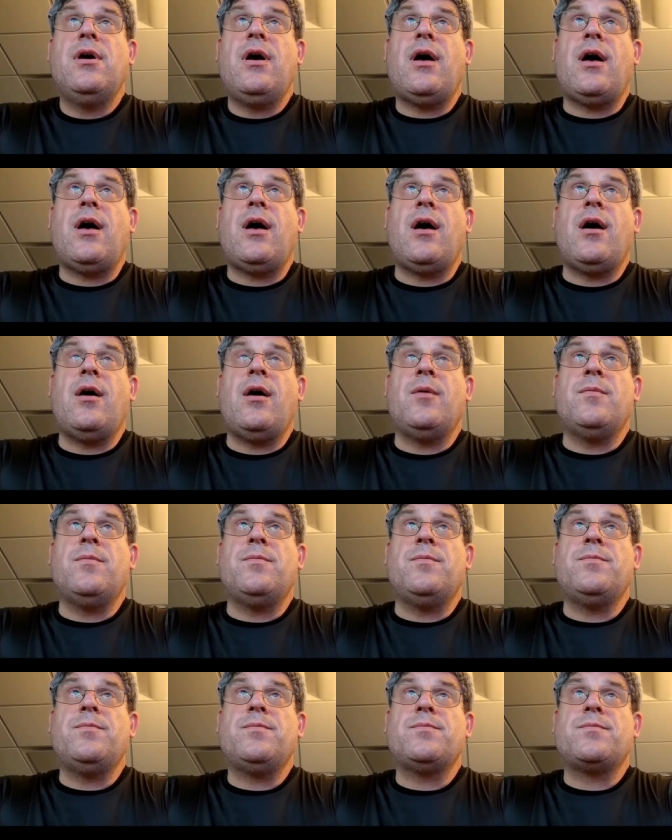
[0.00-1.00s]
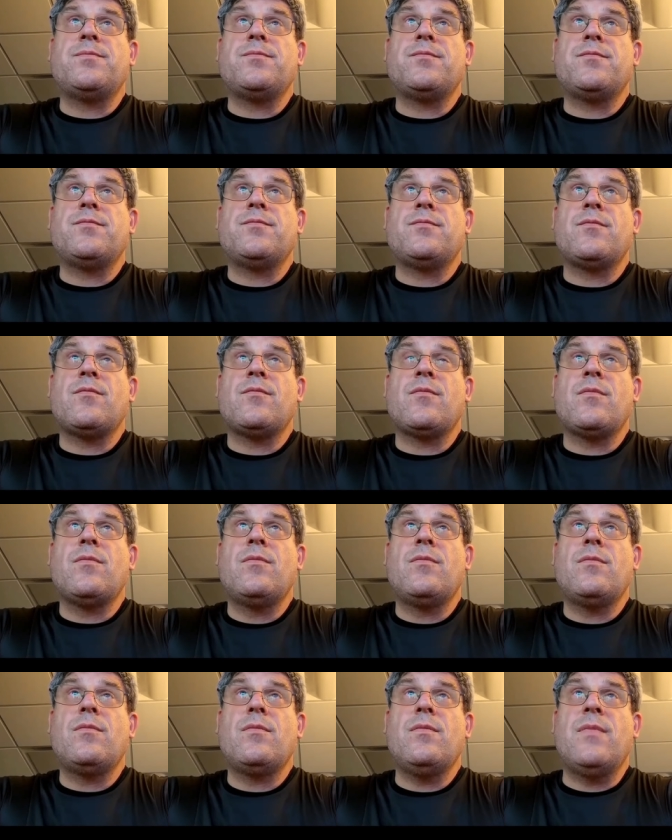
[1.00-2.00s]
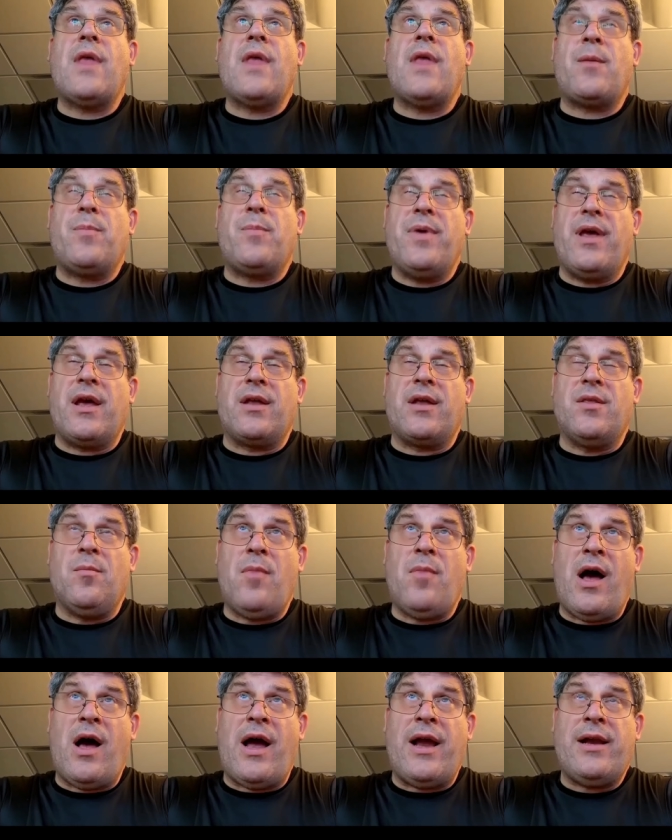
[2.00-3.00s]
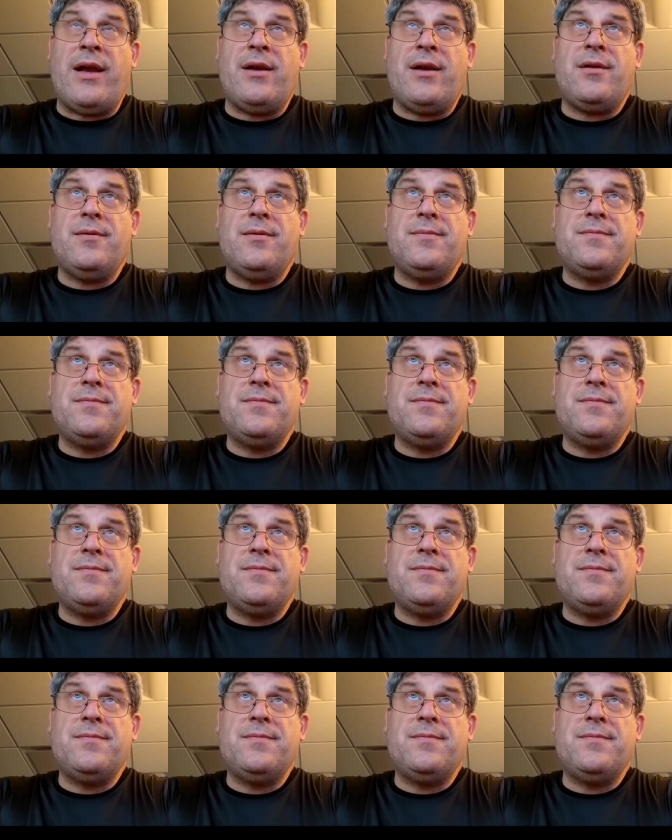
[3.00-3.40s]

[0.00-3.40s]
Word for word: um, that being the mind.